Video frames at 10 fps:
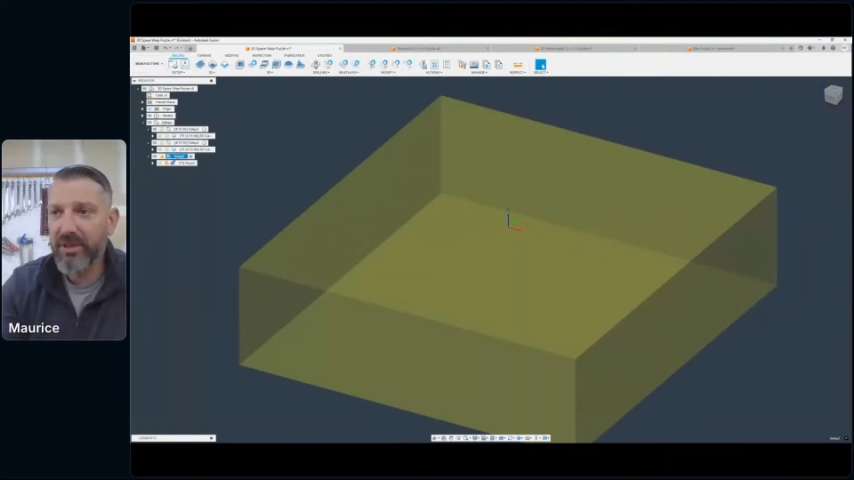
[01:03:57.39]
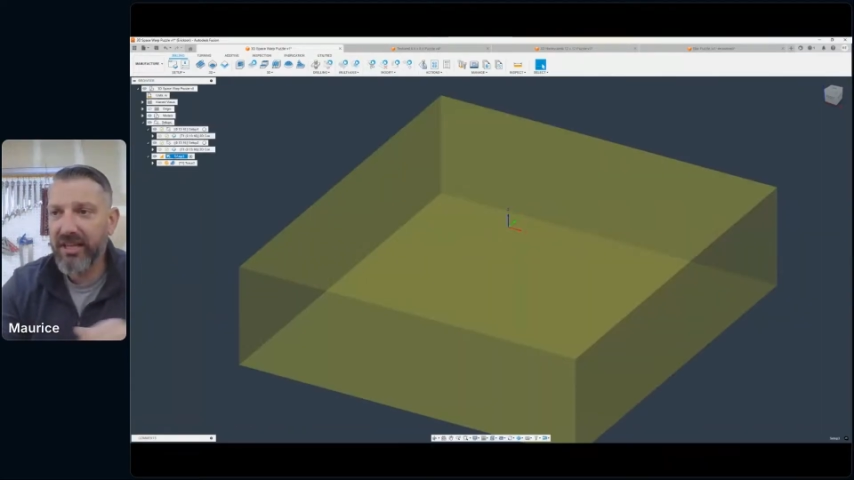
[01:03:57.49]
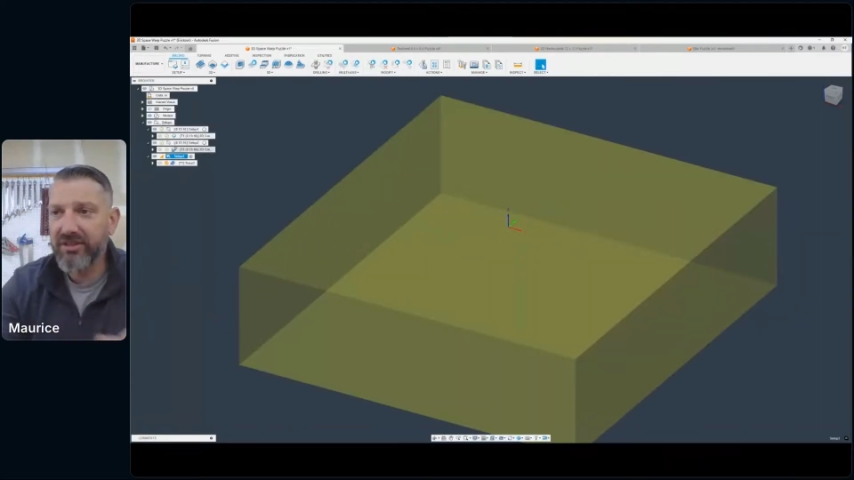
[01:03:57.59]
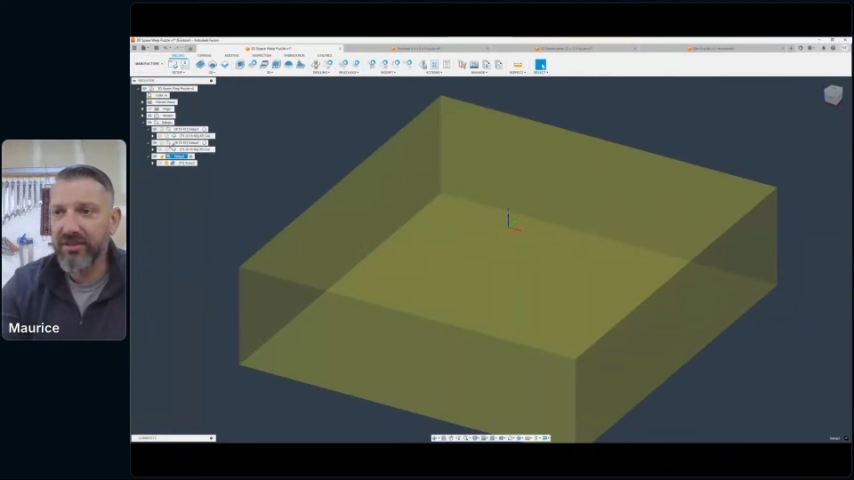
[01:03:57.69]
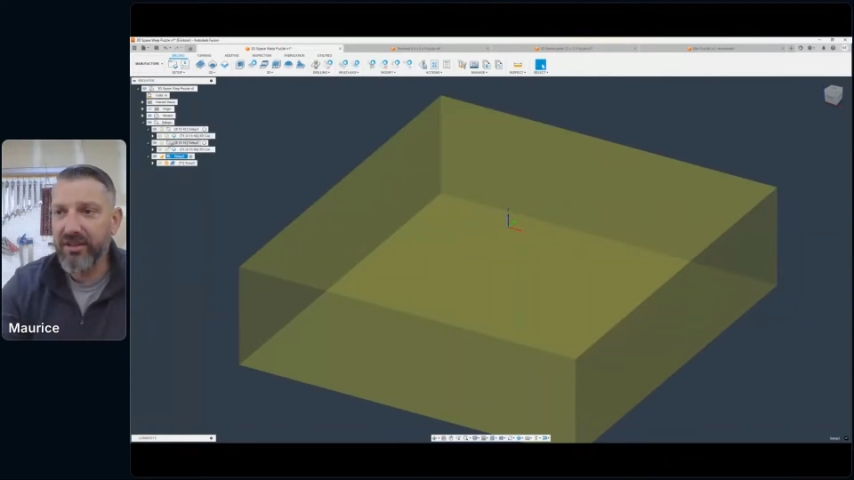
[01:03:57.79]

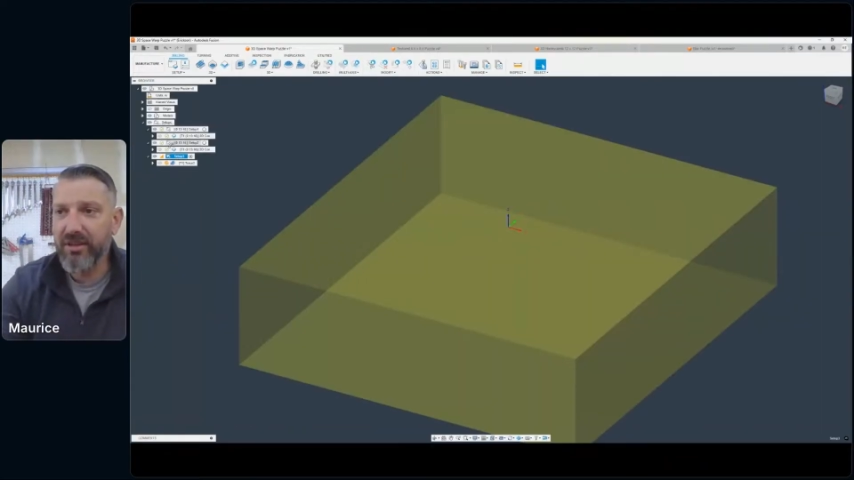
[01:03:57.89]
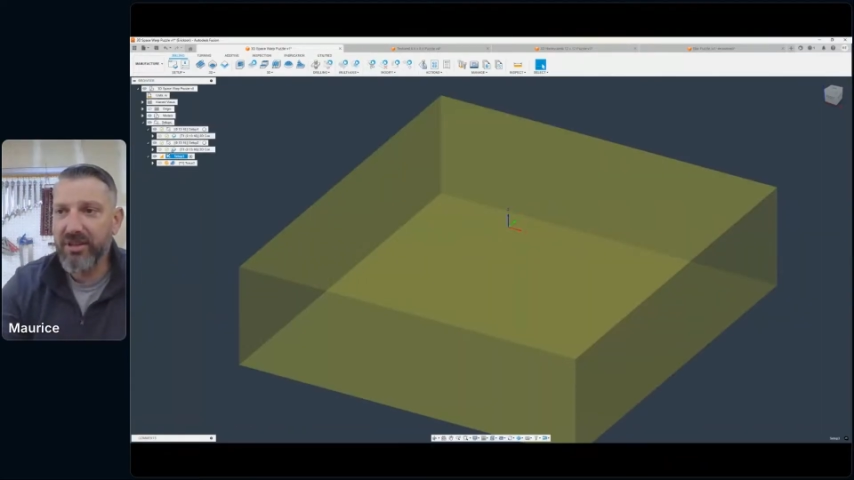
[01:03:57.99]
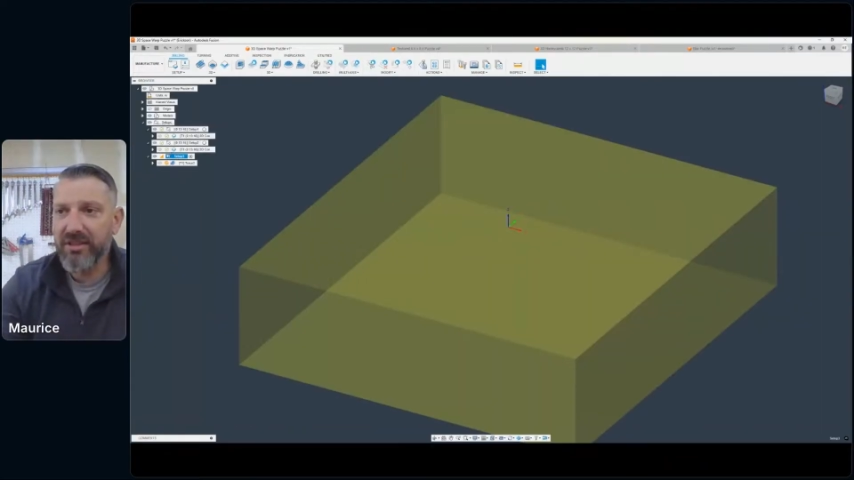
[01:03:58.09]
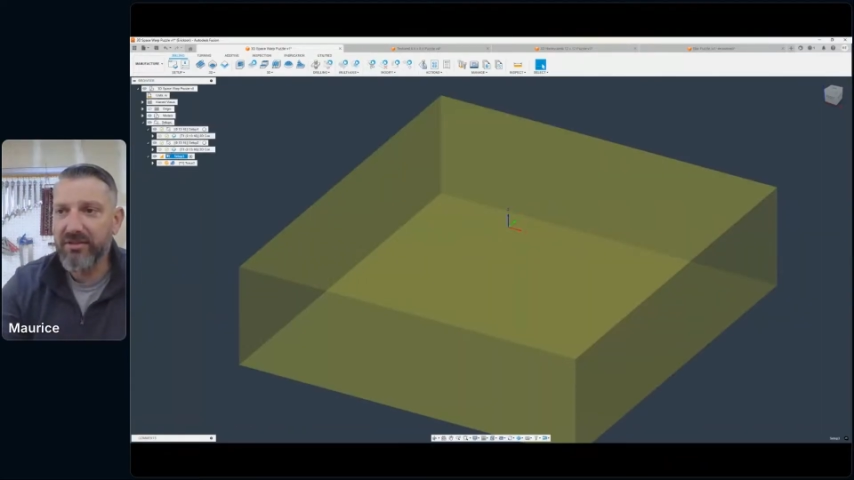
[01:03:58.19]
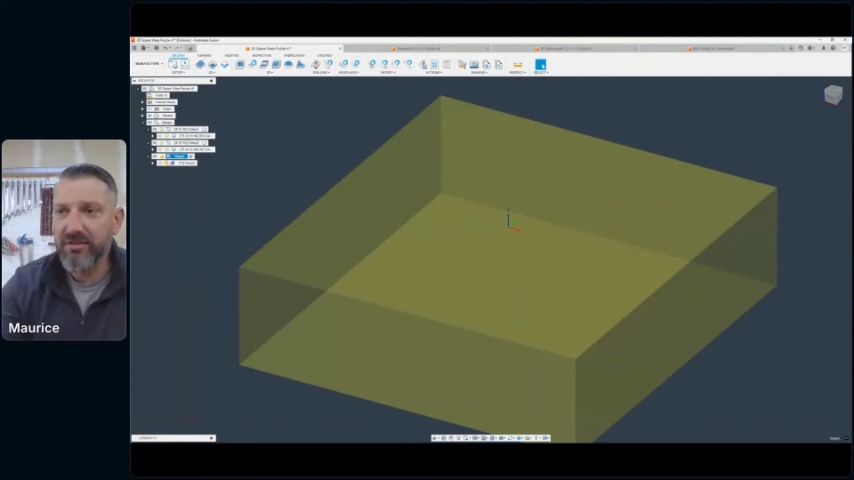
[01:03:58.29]

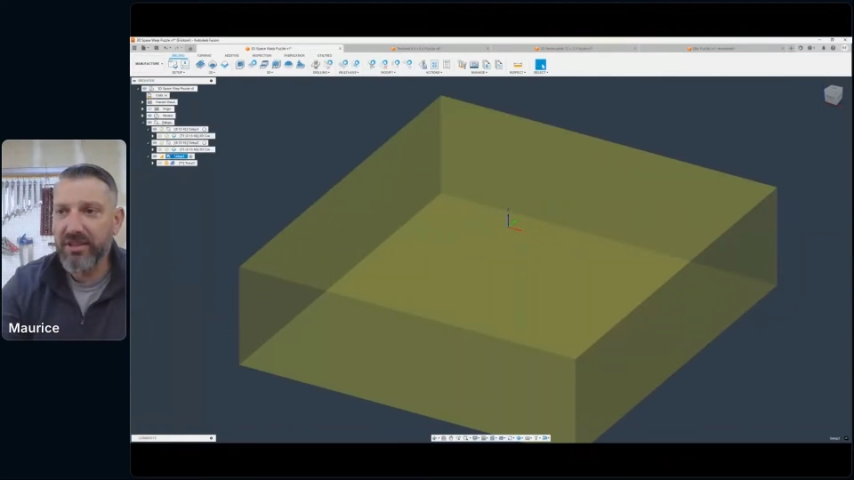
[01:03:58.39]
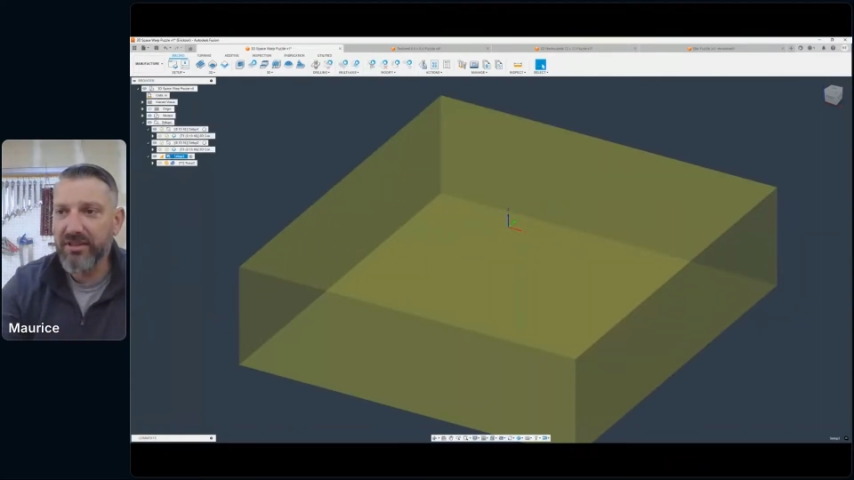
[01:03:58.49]
actually, let